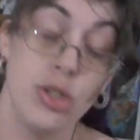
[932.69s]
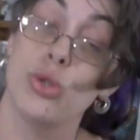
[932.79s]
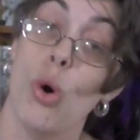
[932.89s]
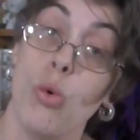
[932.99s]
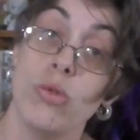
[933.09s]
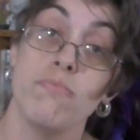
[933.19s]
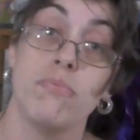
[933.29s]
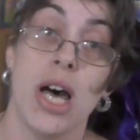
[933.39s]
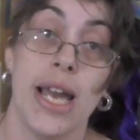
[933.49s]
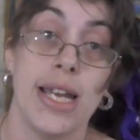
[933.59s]
you don't
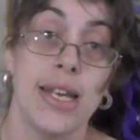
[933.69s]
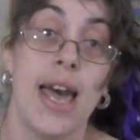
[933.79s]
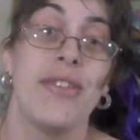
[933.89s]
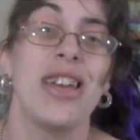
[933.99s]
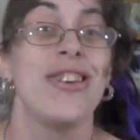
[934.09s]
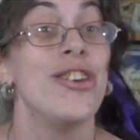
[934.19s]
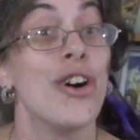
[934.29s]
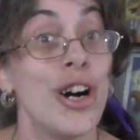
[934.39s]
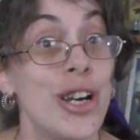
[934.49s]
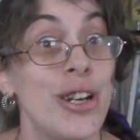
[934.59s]
mind having
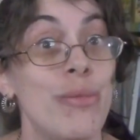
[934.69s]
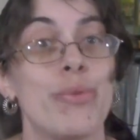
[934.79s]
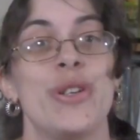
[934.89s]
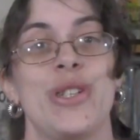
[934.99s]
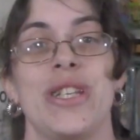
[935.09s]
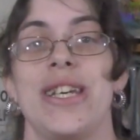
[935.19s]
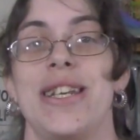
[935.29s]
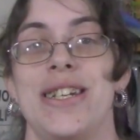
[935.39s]
non-pristine